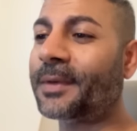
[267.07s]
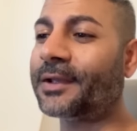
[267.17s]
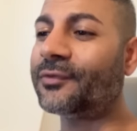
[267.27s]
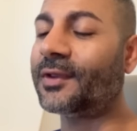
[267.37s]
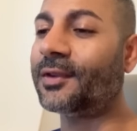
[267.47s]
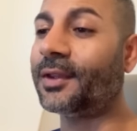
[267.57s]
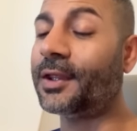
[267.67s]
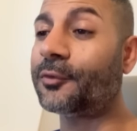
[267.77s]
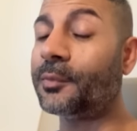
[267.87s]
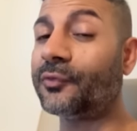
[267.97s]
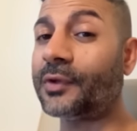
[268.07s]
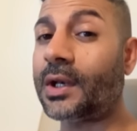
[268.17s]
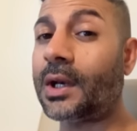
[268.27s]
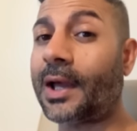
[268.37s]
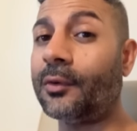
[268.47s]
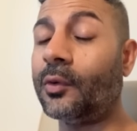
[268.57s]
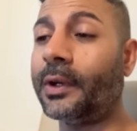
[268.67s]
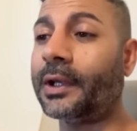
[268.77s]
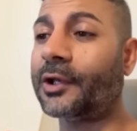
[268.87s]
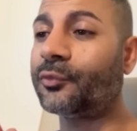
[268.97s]
I can see the isthmus, the
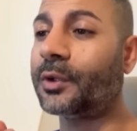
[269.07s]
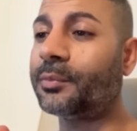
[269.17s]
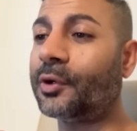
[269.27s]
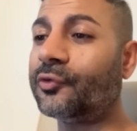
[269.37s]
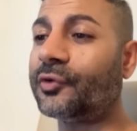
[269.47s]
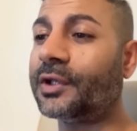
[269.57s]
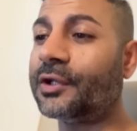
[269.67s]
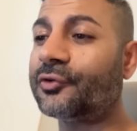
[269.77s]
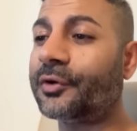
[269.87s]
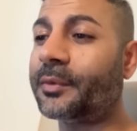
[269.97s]
narrowing as we approach the eardrum,